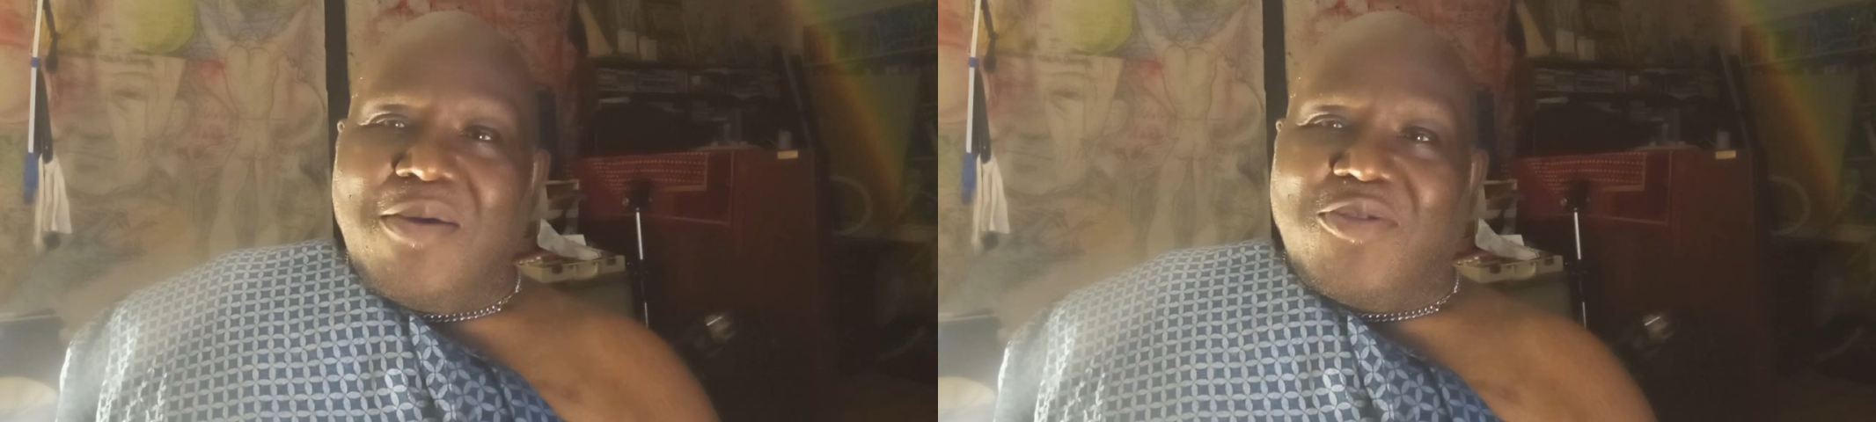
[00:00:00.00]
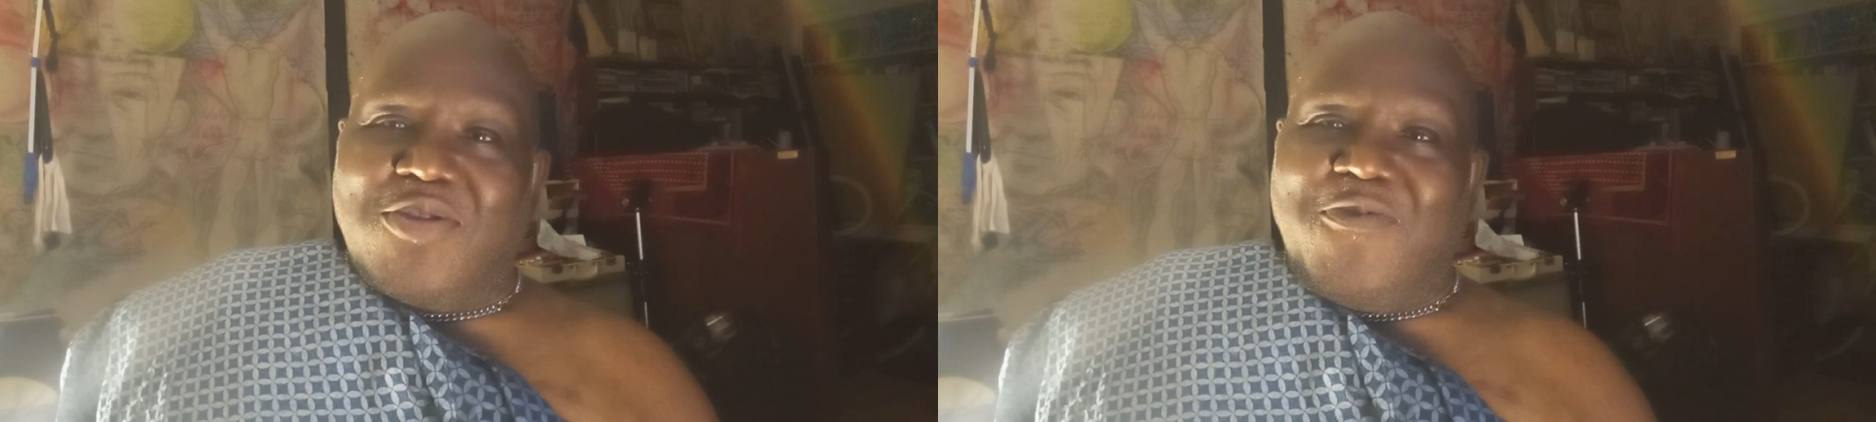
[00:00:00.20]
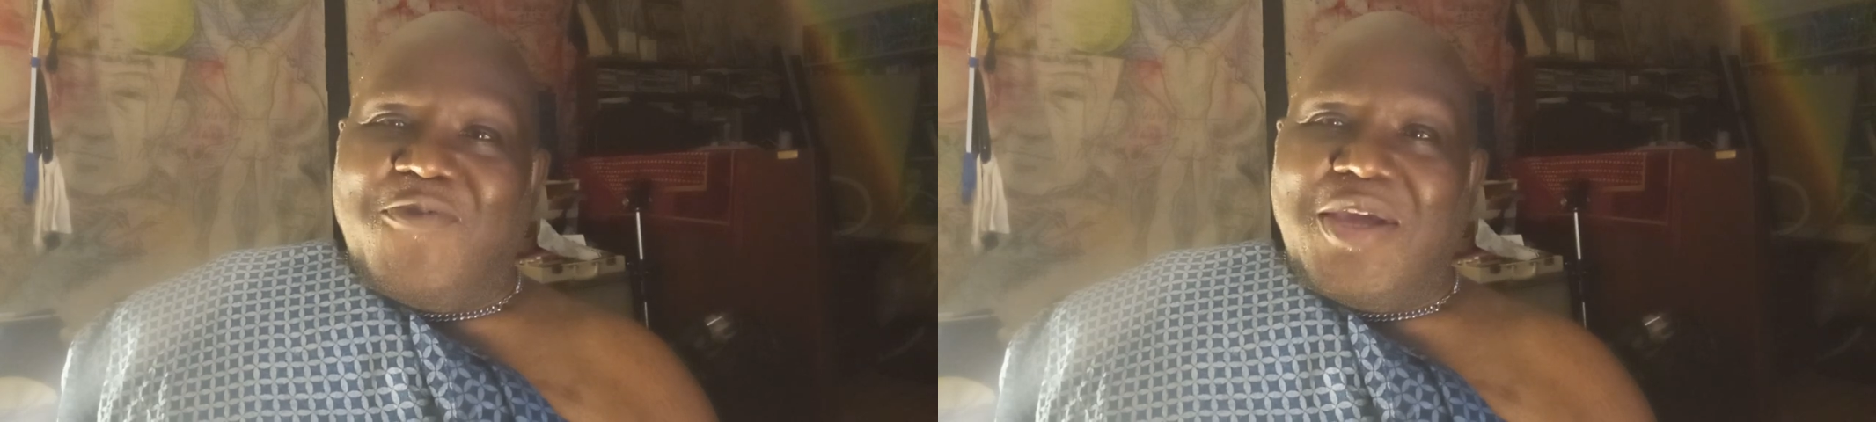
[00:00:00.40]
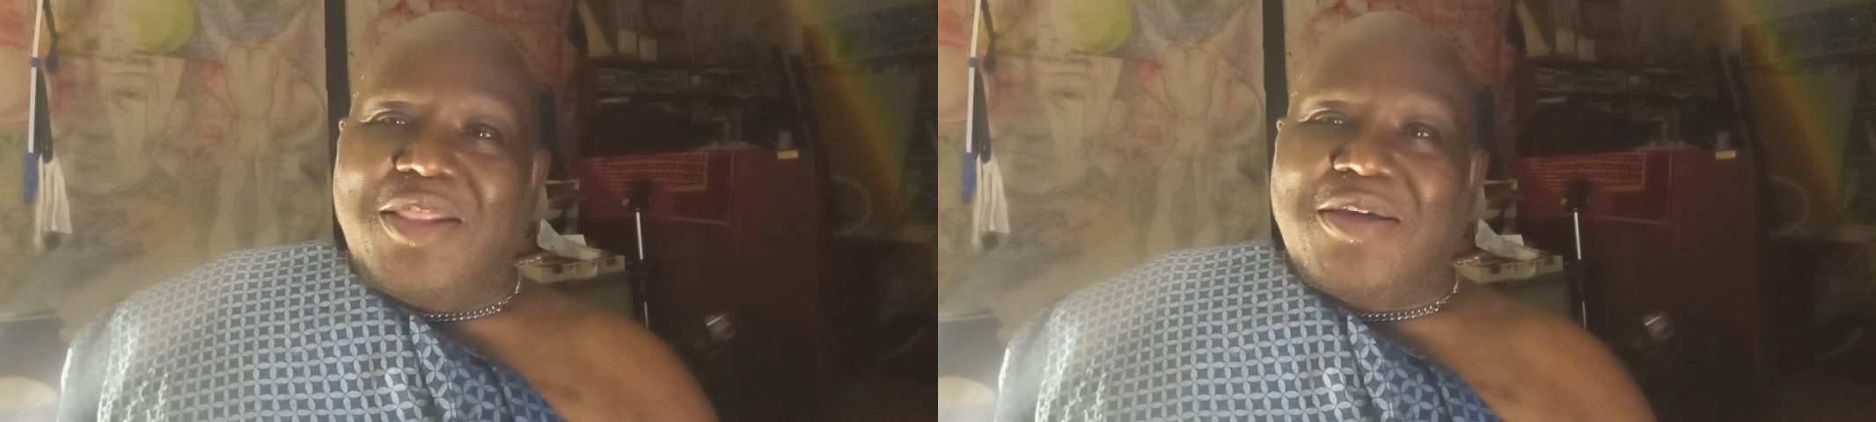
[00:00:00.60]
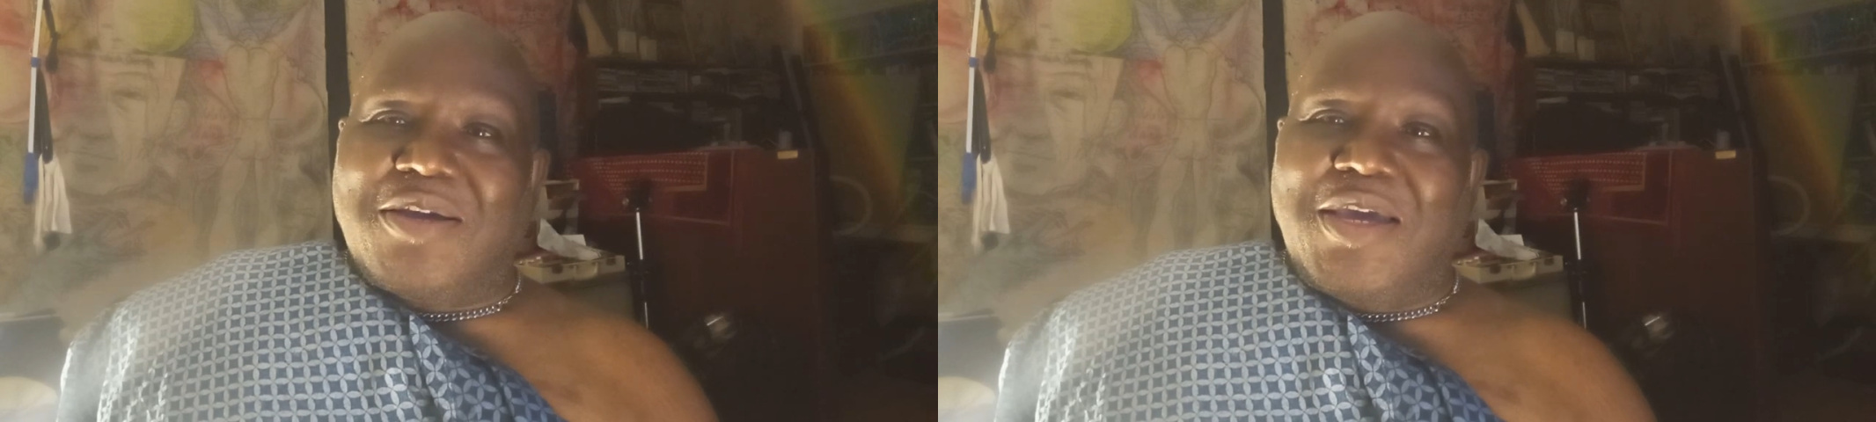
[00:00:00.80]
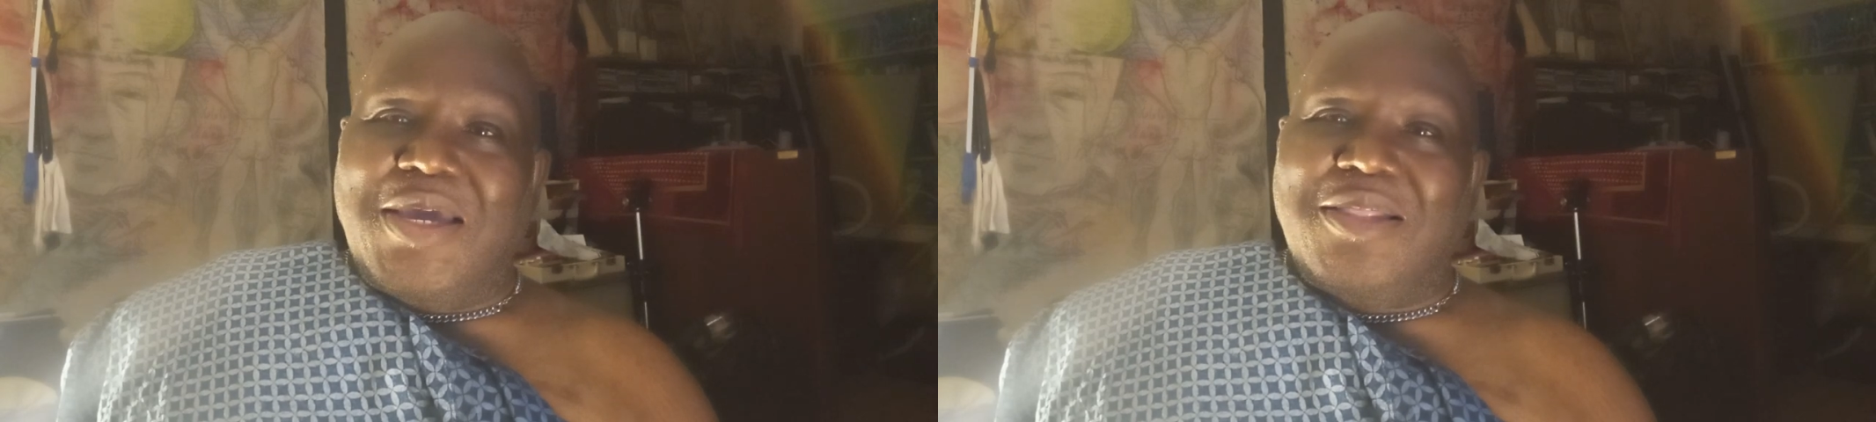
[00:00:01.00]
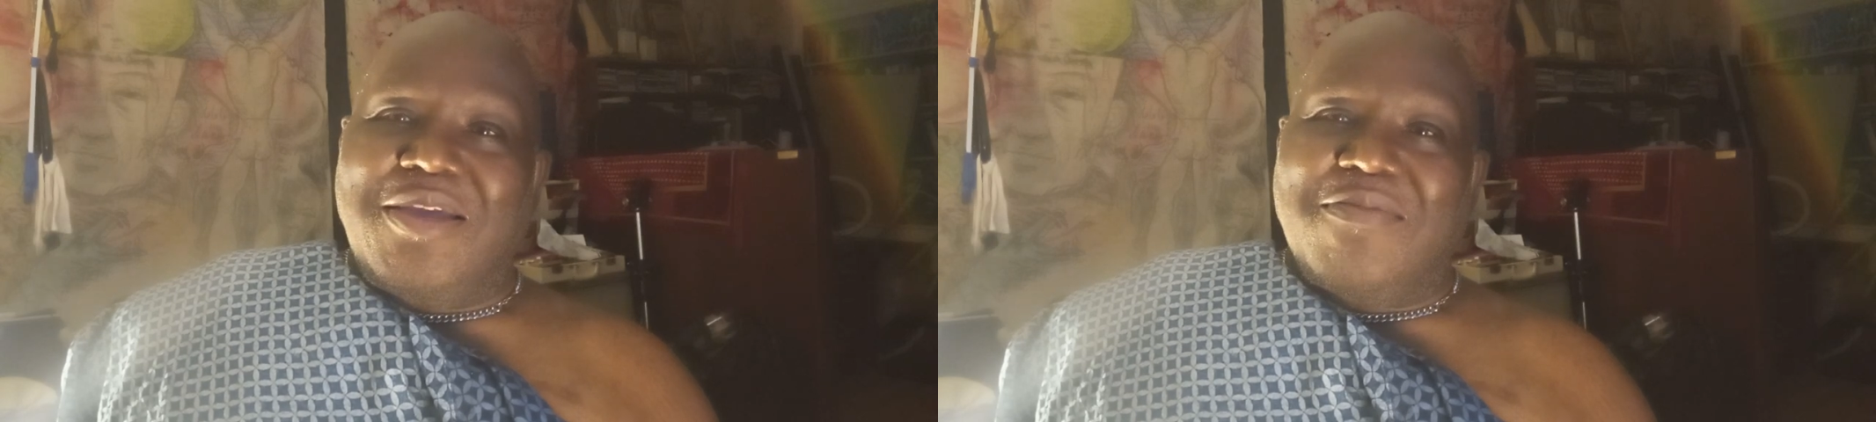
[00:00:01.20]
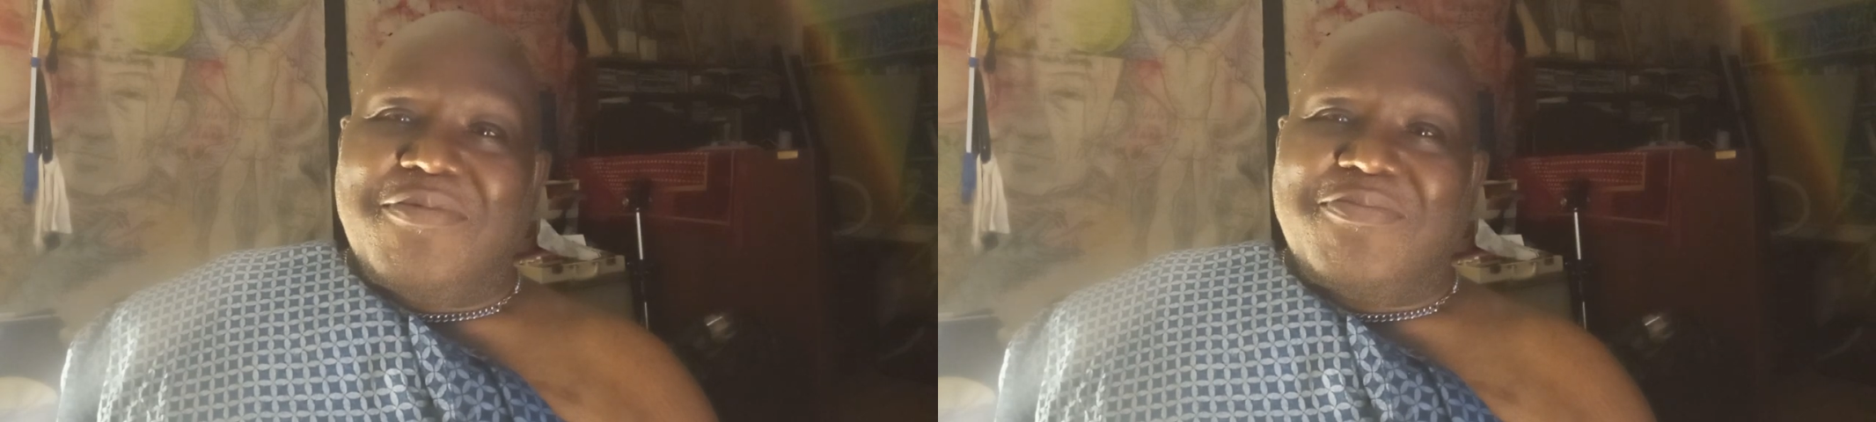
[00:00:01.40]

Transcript: the kingdom